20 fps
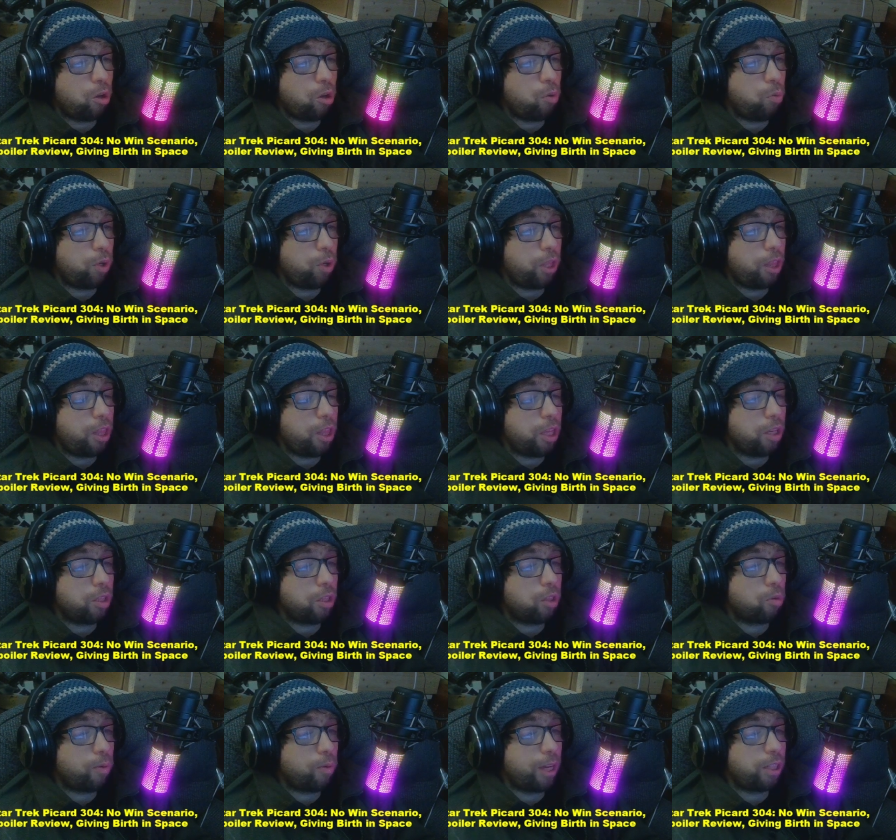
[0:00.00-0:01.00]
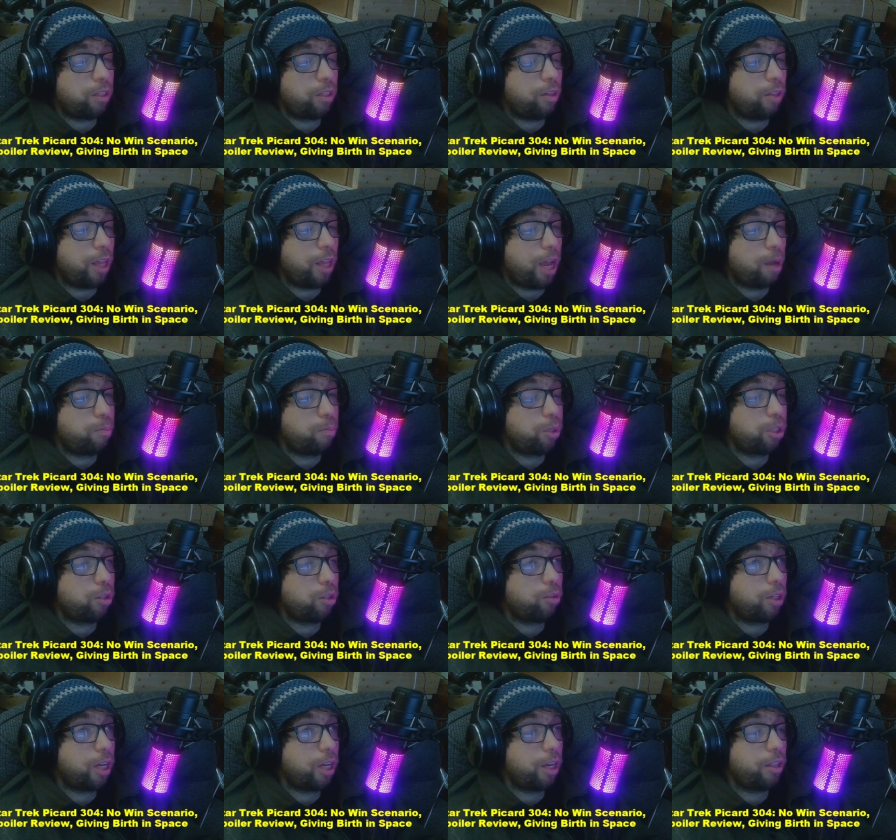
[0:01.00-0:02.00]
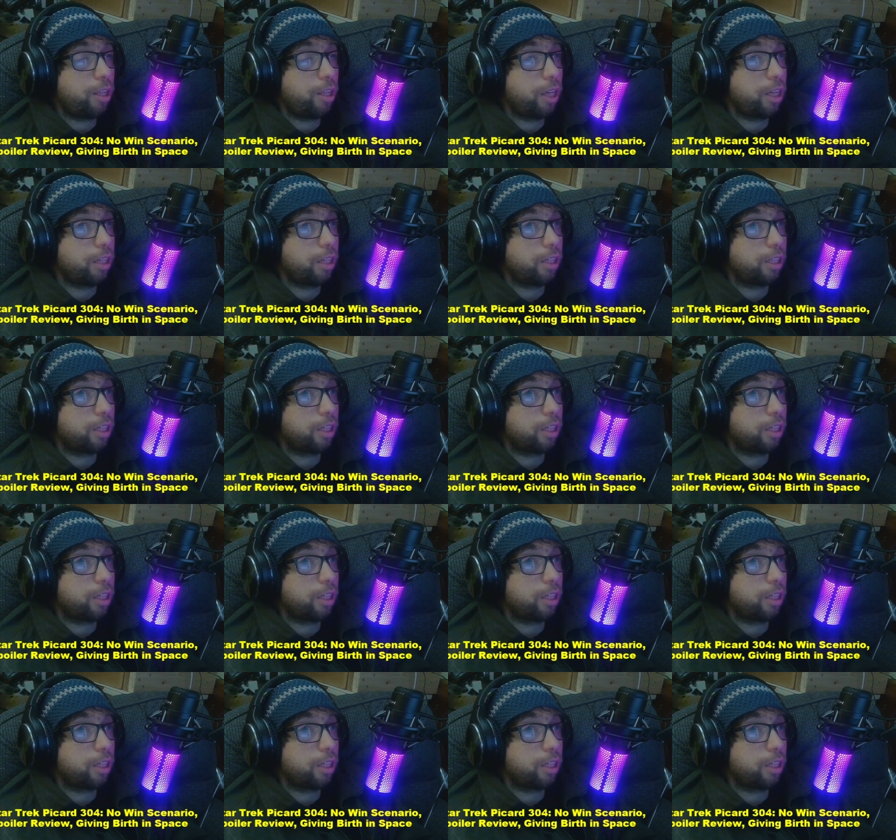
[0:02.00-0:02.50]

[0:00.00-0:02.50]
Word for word: with the the rest of the episode kind of thing it just